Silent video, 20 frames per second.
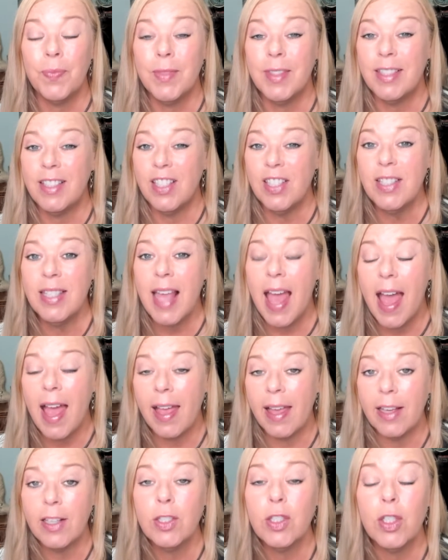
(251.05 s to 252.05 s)
just
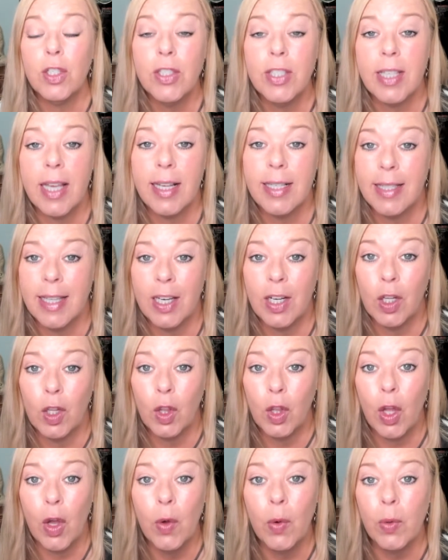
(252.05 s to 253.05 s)
exercising
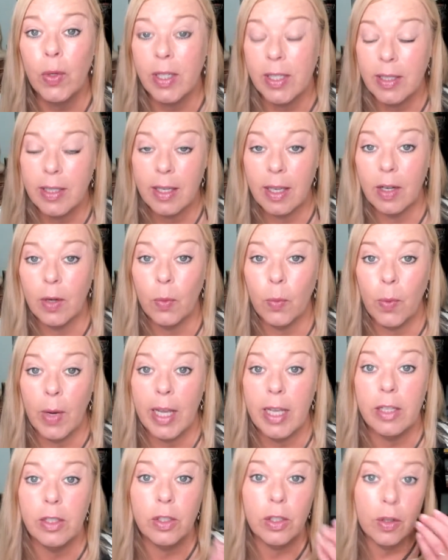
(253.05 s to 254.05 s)
alone is going to
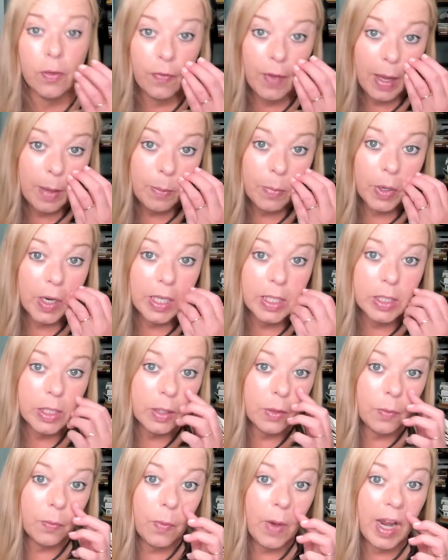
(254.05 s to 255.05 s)
raise your
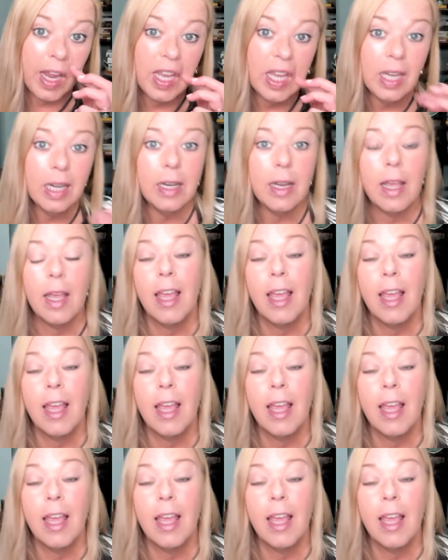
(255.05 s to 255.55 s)
vibration, right?